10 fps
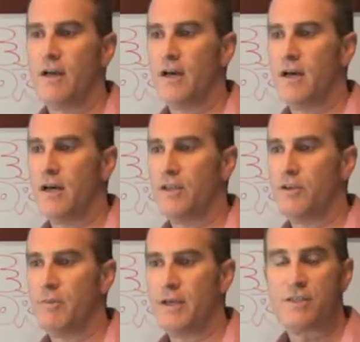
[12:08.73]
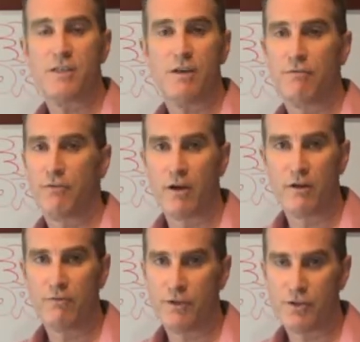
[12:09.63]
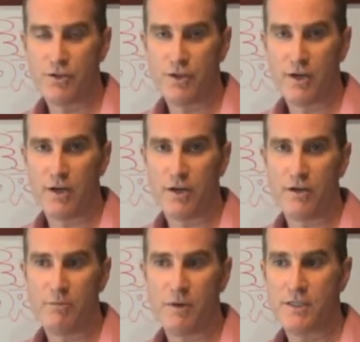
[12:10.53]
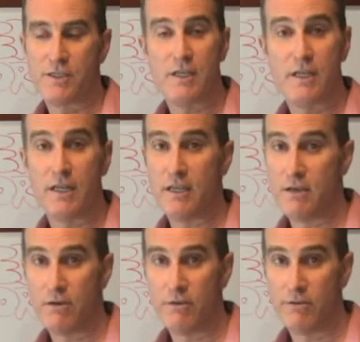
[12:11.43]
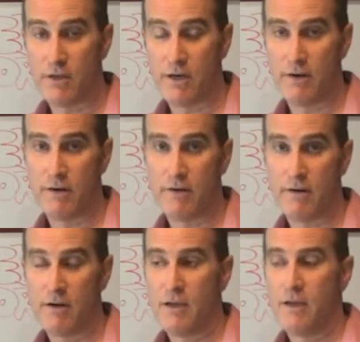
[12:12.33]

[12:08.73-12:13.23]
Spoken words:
You might see a frogfish there. You might see an eel there.